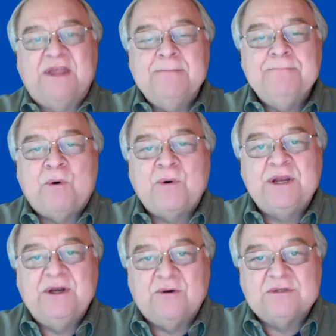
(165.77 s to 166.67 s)

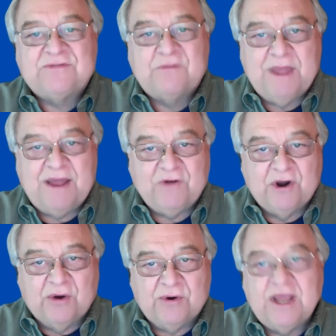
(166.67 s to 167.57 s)
importing notes from
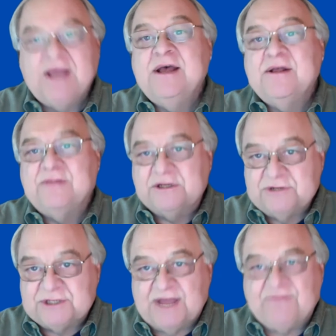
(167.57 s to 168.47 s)
Evernote that you
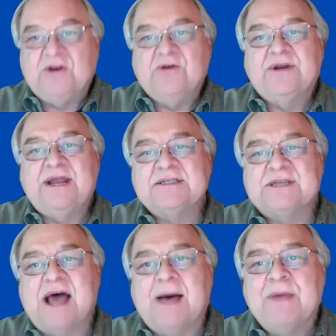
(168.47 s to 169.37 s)
save to your
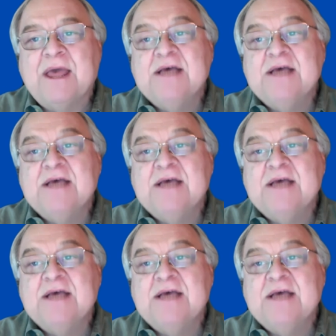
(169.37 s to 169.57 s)
desktop.